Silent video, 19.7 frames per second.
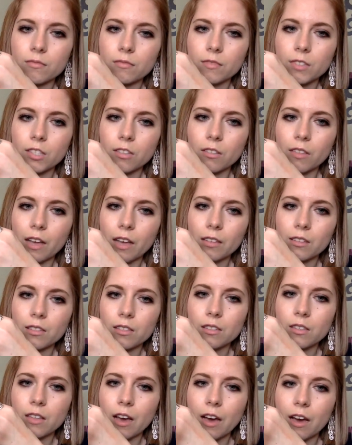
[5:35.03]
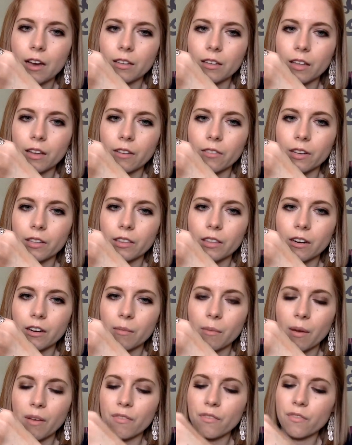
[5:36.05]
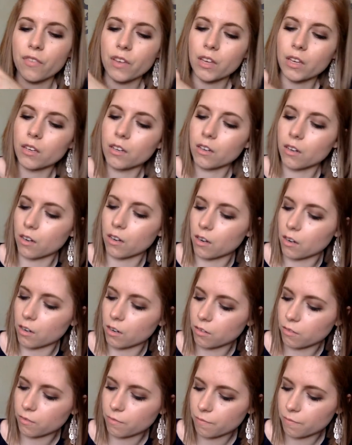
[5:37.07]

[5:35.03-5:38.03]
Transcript: so that's the highlight right there on my finger.